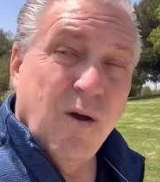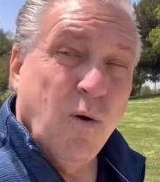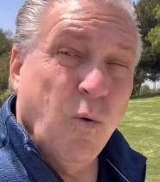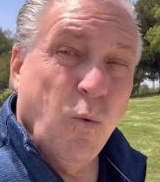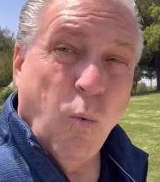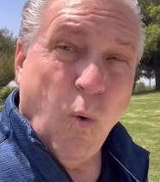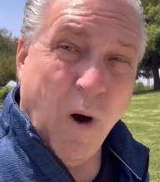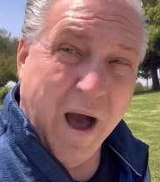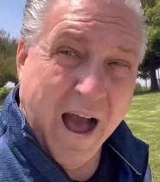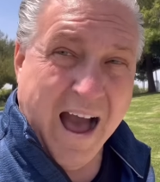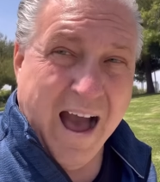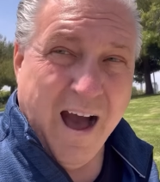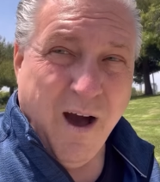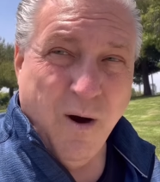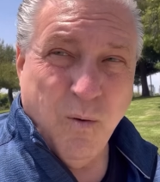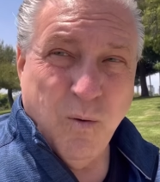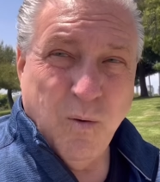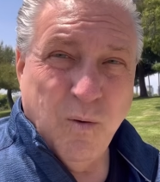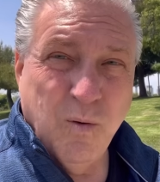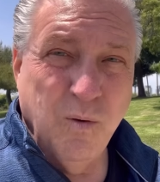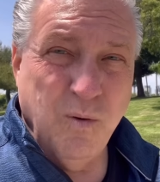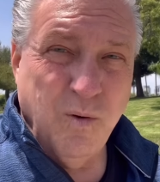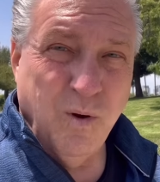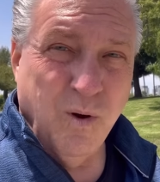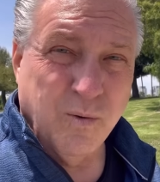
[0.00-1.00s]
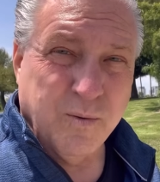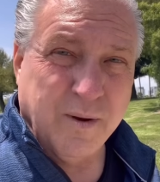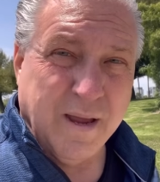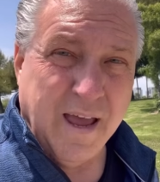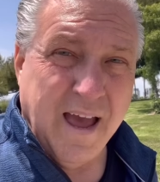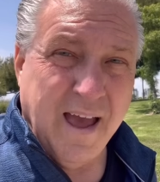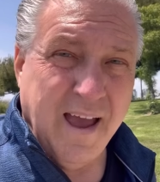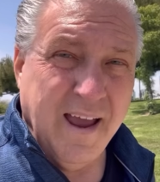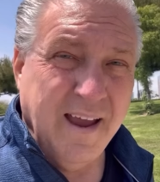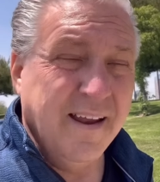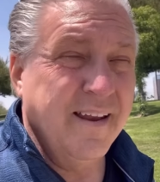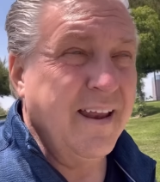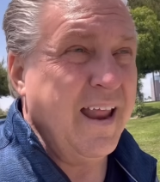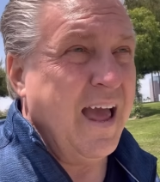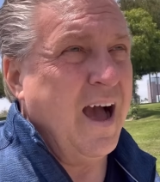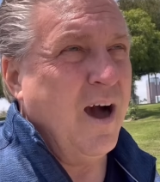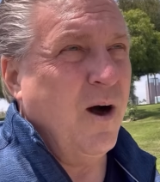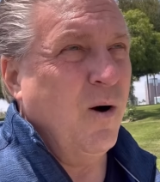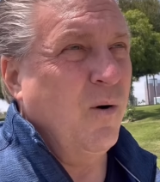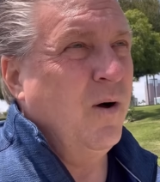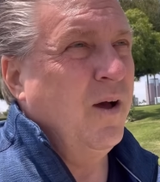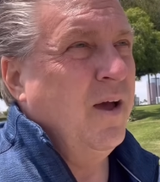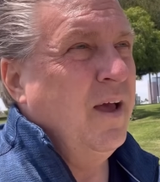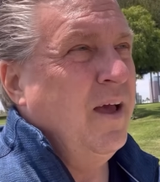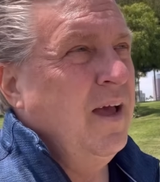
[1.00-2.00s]
Wow okay?
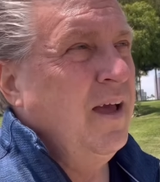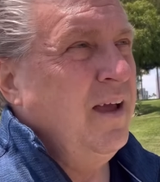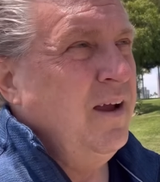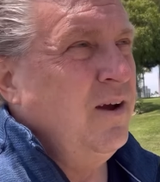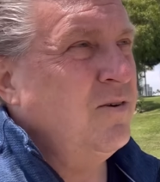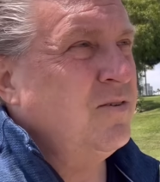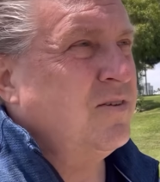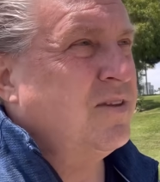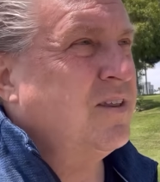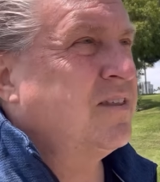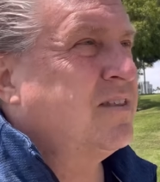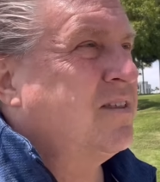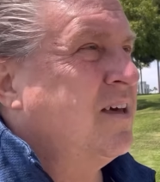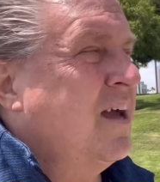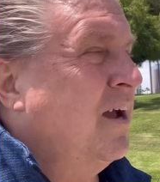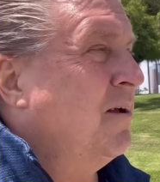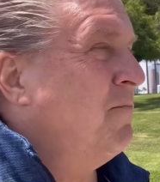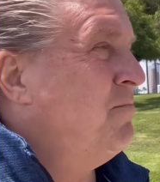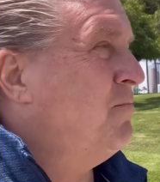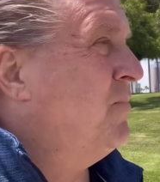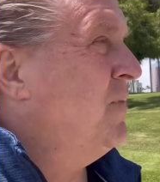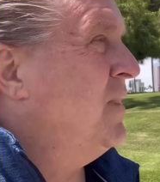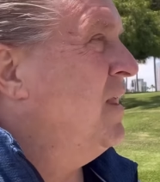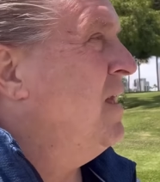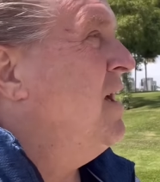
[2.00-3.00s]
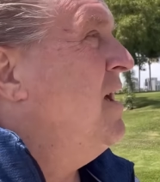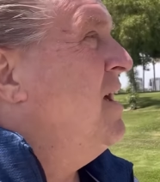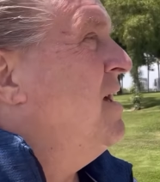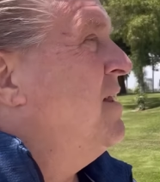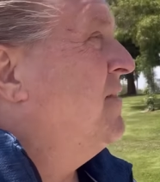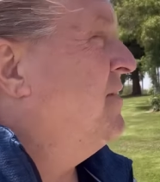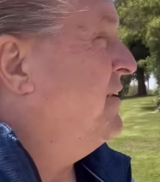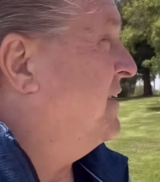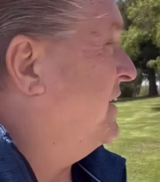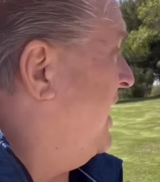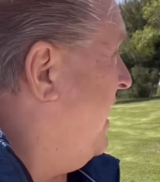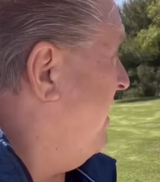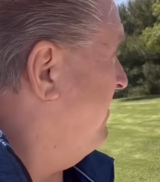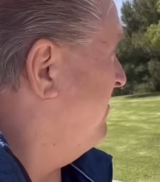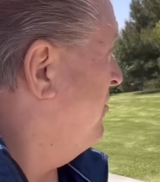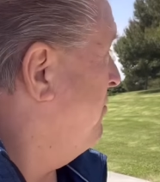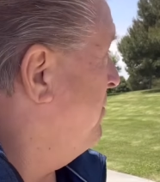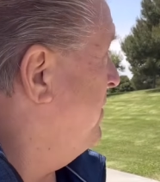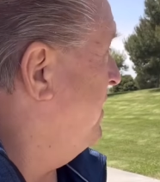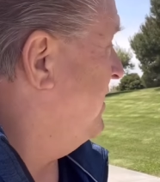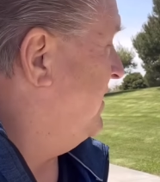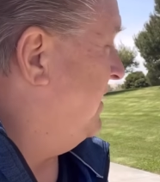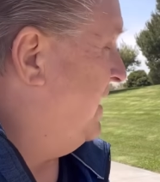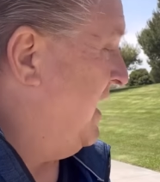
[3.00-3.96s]
Now, here's the thing. The government